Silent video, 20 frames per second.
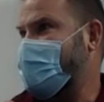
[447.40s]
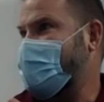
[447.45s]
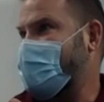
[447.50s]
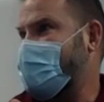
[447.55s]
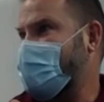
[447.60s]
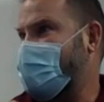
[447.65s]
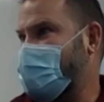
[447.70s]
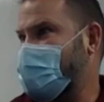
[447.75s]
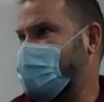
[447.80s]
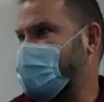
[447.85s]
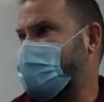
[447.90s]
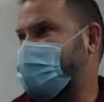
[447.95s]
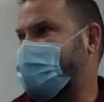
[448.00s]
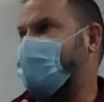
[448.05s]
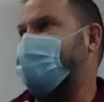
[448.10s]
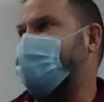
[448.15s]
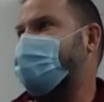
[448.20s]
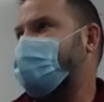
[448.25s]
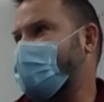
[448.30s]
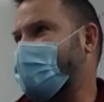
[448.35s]
And once you've
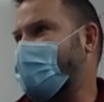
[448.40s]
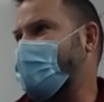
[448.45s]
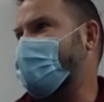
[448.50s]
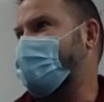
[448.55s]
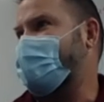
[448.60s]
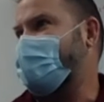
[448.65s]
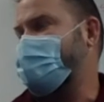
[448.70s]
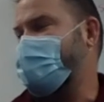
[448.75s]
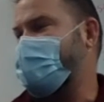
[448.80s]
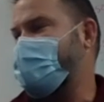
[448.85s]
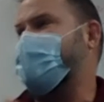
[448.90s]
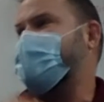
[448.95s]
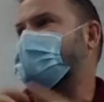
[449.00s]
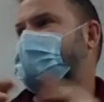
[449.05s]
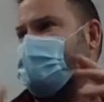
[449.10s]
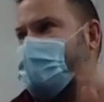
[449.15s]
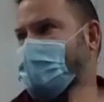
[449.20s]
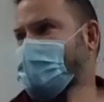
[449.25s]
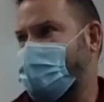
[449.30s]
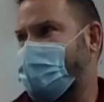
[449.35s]
completed them, you can
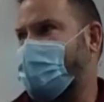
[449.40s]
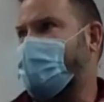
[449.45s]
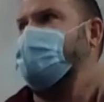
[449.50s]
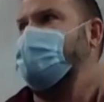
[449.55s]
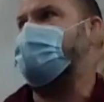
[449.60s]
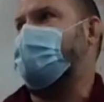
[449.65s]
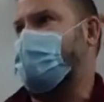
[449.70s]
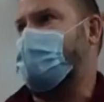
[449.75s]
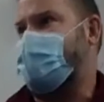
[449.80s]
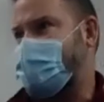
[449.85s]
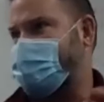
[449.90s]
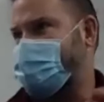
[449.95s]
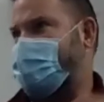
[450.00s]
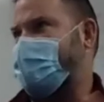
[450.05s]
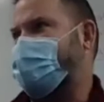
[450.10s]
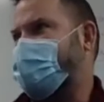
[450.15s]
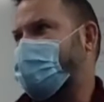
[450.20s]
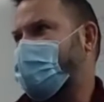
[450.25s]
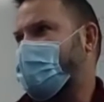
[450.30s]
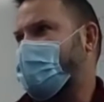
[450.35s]
share those with the
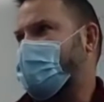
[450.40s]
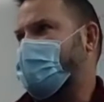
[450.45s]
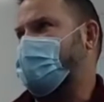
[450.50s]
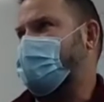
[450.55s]
people that